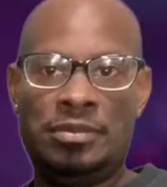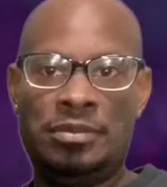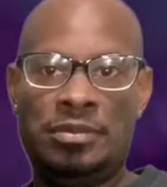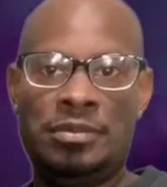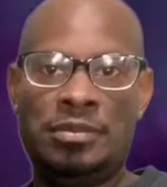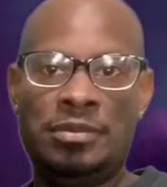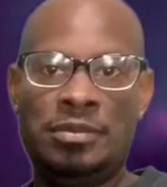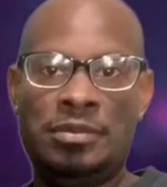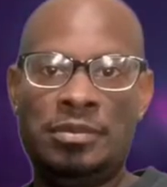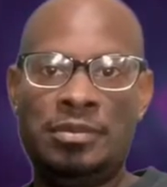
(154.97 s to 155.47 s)

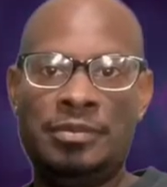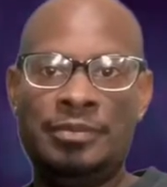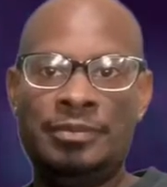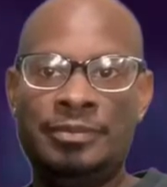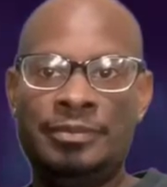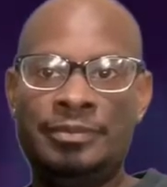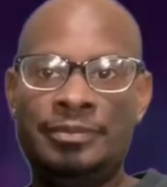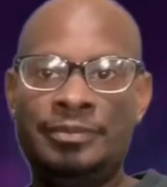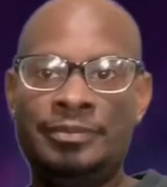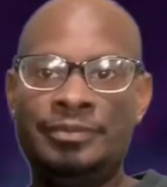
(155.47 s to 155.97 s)

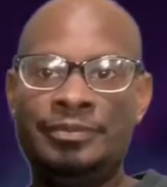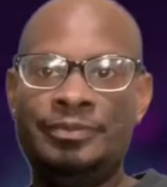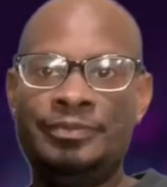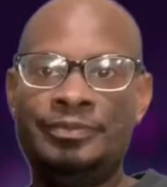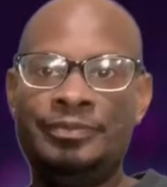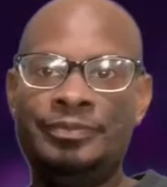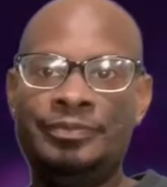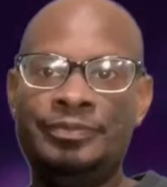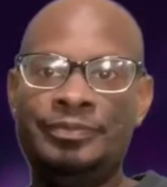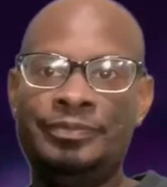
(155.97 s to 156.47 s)

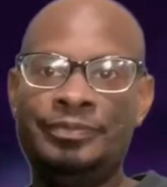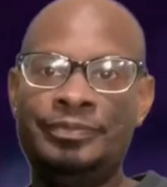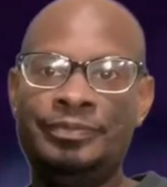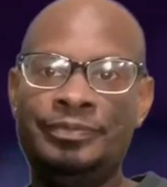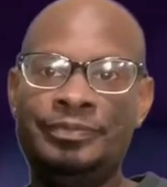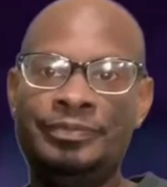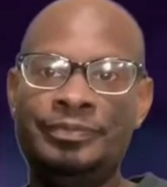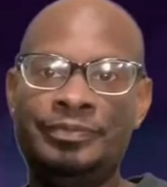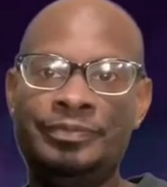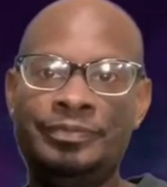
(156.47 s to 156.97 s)

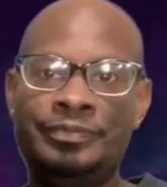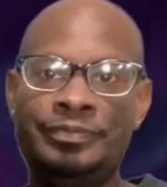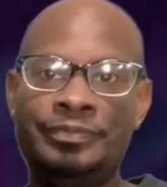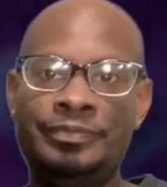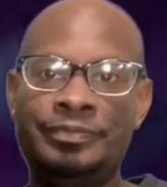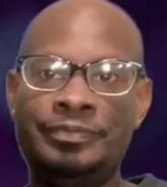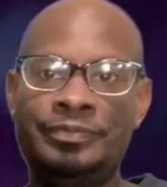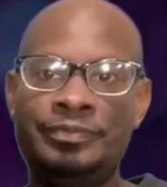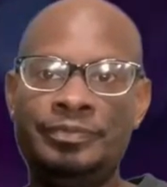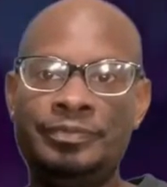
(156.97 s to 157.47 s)

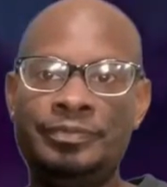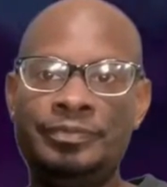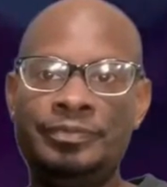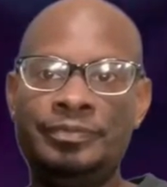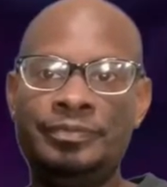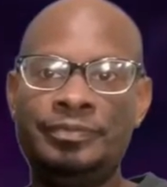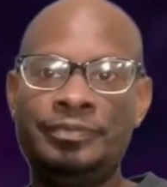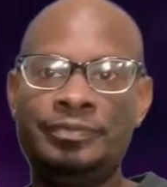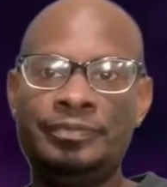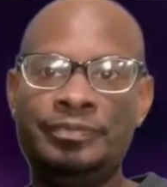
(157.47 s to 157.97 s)

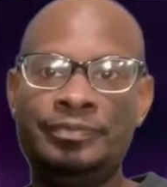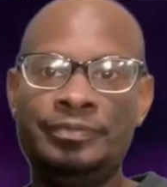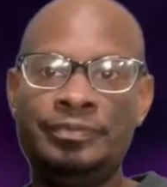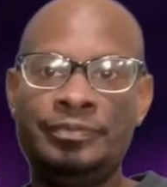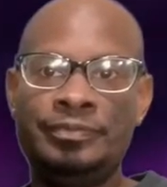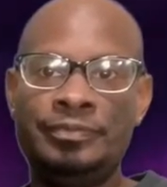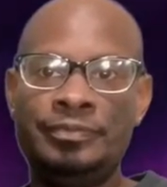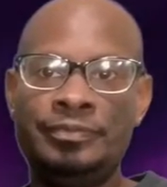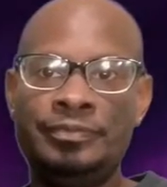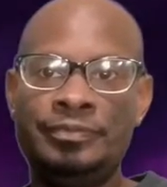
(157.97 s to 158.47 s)

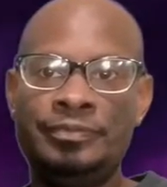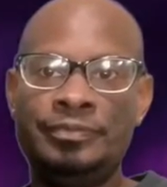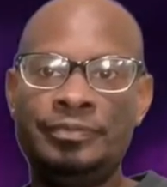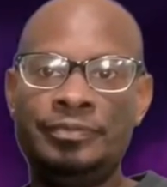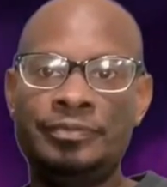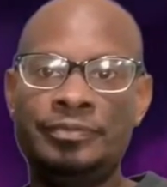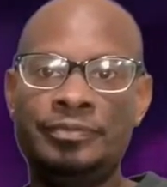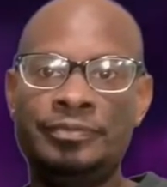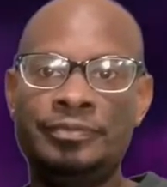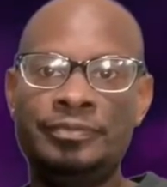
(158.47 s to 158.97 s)

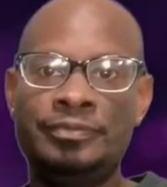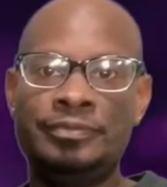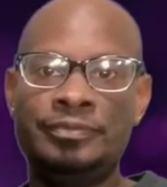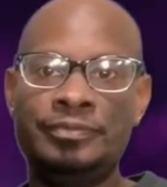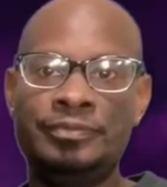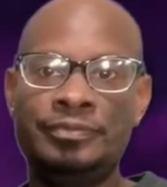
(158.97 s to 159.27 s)
[no speech]